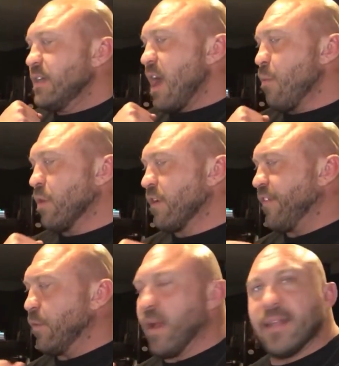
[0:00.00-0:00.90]
I wonder if
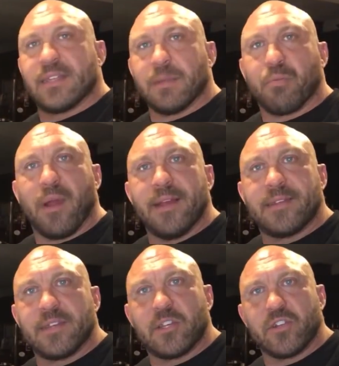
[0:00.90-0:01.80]
he raised the
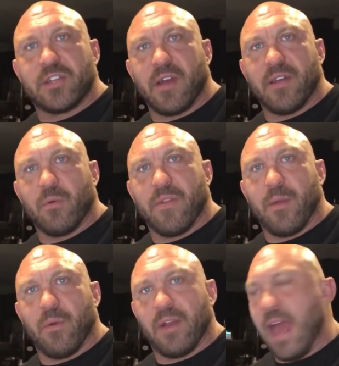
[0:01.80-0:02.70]
prices or something where they
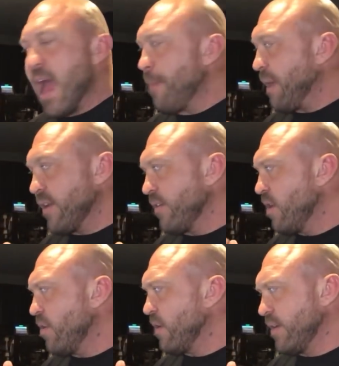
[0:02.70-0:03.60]
weren't happy. I don't
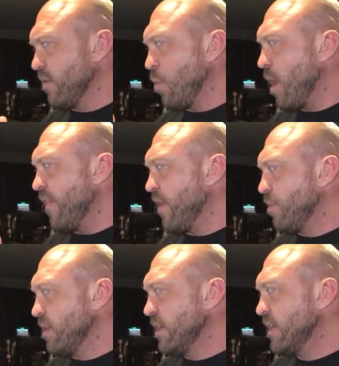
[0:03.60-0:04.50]
know. I don't know why they
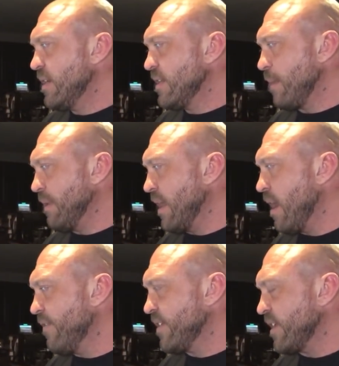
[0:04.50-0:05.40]
would. I mean,
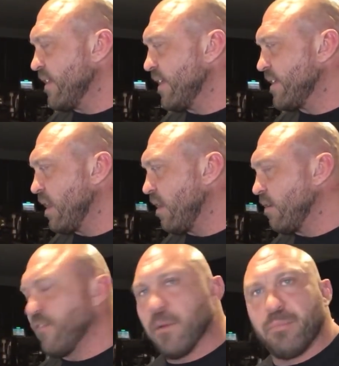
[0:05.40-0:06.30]
they sell all
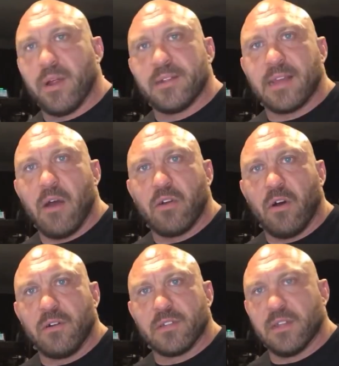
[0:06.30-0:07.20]
different price
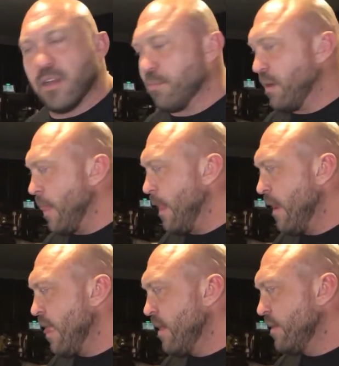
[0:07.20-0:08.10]
alcohols in there, but
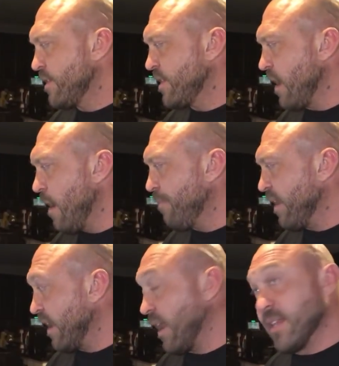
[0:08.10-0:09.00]

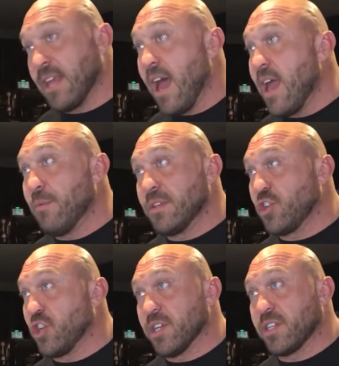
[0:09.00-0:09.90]
something, unless I was
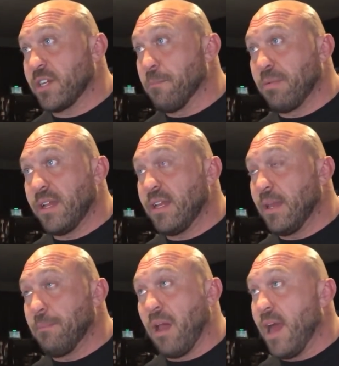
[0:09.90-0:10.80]
just
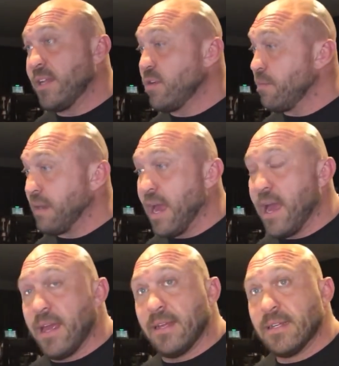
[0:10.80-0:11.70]
completely blind to it, but
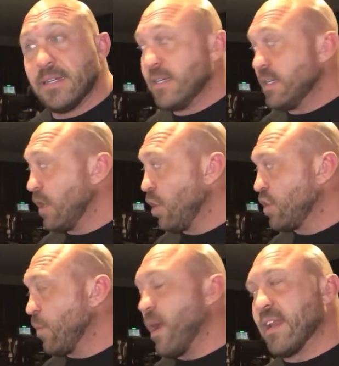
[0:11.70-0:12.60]
I
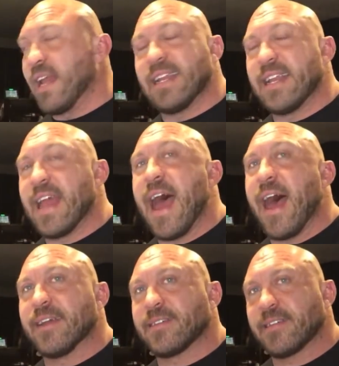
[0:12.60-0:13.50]
looked around and I didn't
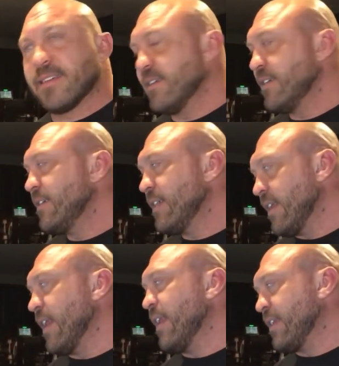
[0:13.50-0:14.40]
ask, and
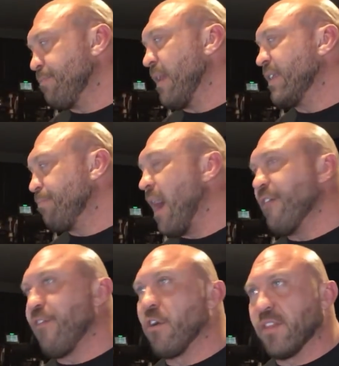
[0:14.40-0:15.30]
then it's my
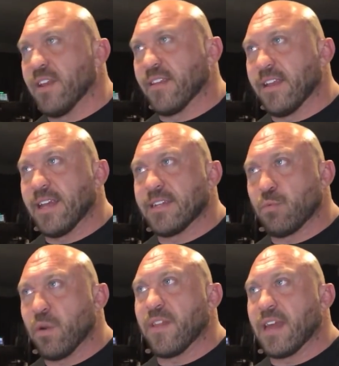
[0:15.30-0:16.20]
fault at the end of the day, because
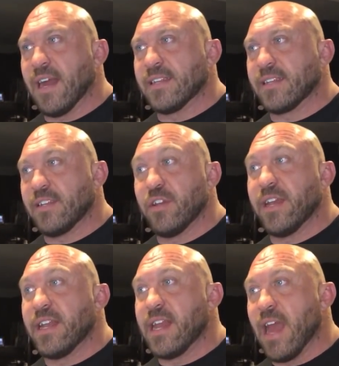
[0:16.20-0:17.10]
one of the guys did, do you
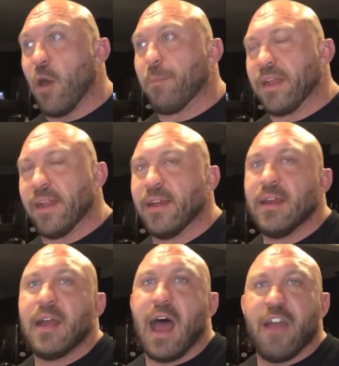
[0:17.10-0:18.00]
need any help? And
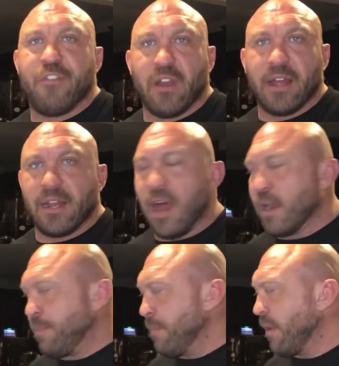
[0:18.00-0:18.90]
I feel like a lot
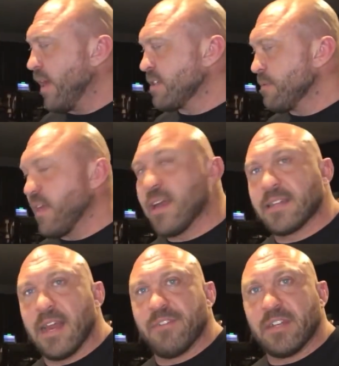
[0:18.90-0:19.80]
of people ask me that
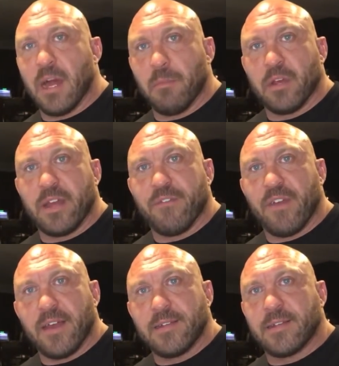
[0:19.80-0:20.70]
because I have a dumb looking
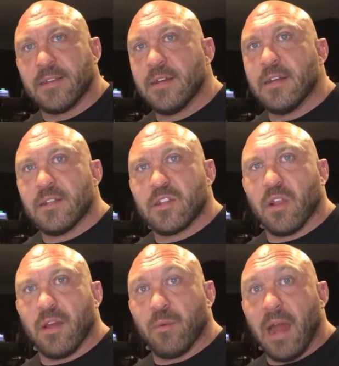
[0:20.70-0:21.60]
face. So
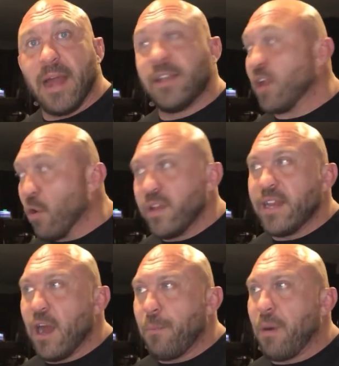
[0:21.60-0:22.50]
like when I don't need
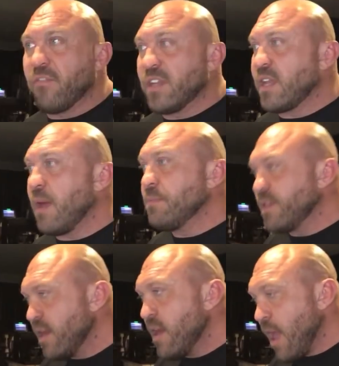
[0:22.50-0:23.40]
help, oftentimes
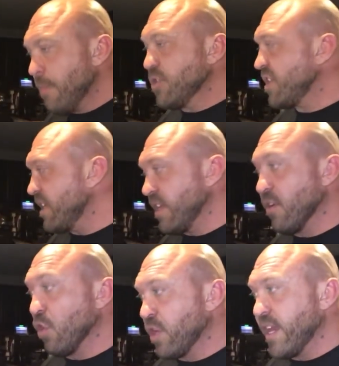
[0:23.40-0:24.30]
I'm just sitting there
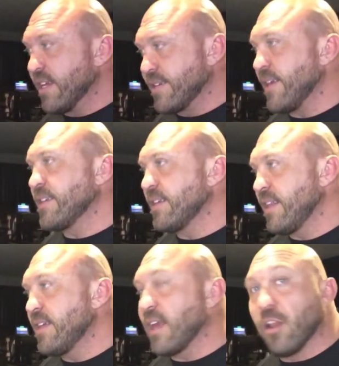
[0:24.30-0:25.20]
looking, assessing
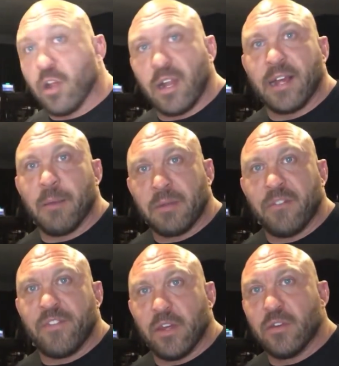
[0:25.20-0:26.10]
things. I look like I'm
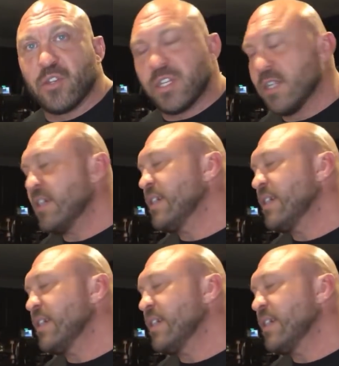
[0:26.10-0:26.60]
confused,